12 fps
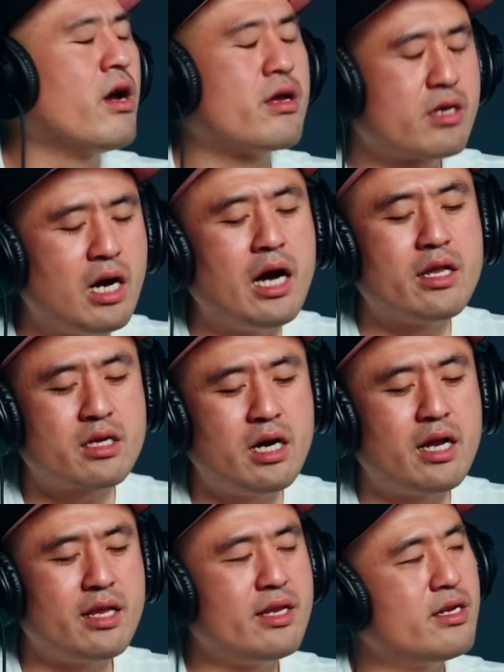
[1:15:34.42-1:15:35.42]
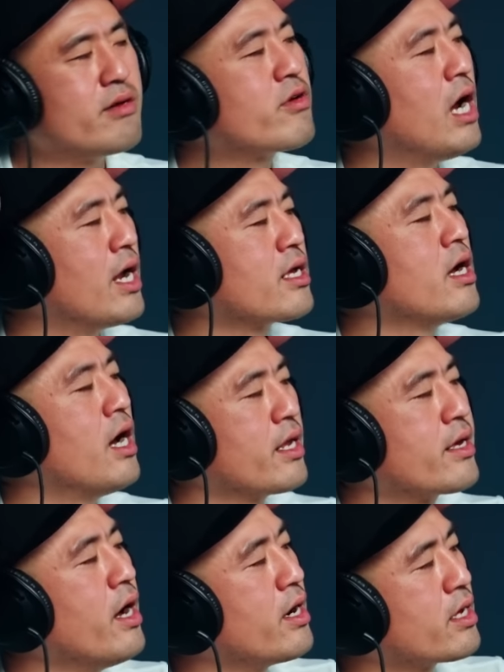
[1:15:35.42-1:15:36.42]
kids. Right, got, it, got, it, got, it, got it, got it,
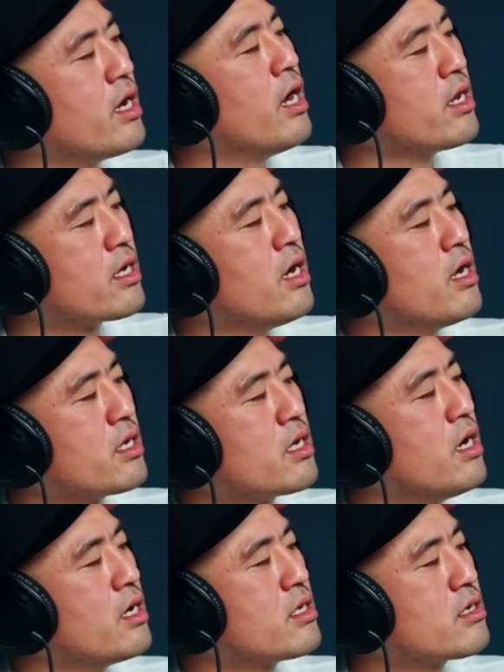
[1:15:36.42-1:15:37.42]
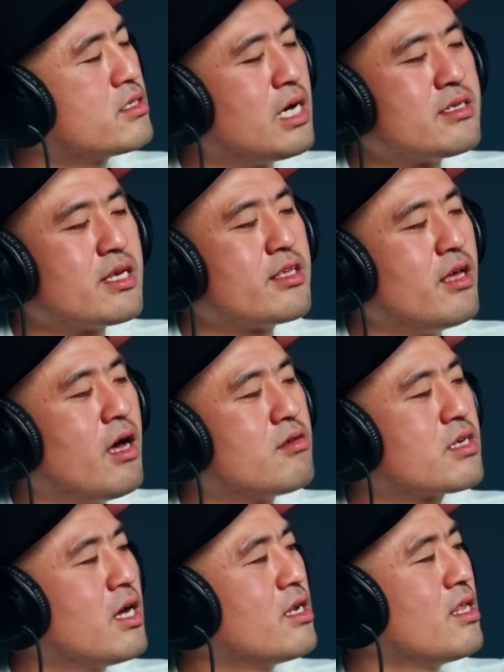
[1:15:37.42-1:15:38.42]
got it, got it, got it, Because yeah, I was like,
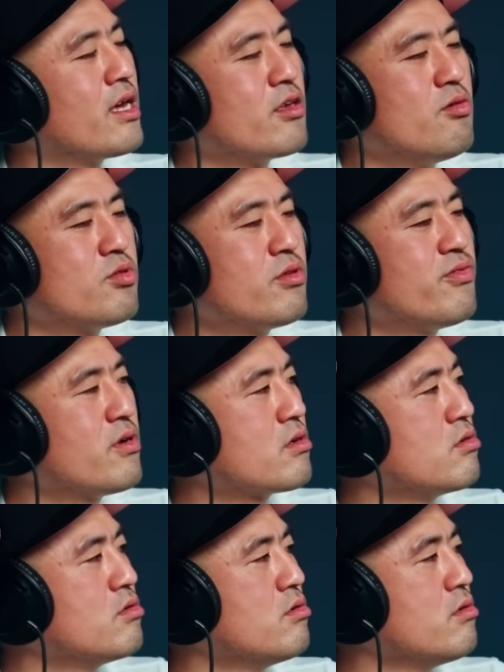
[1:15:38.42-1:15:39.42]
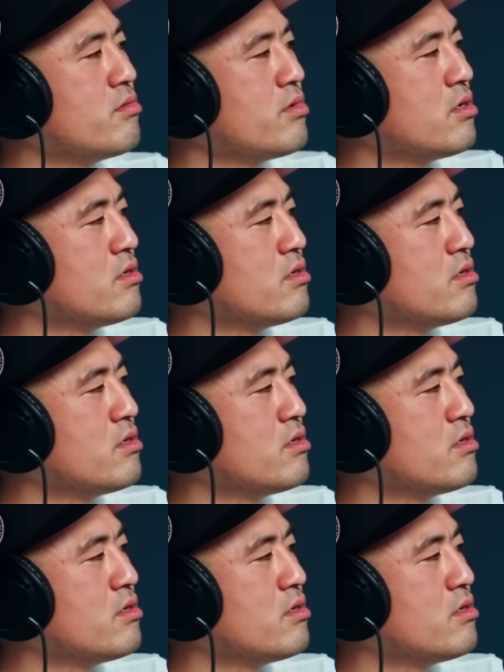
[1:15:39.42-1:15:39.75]
I was kind of like, yo, what the fuck are you doing,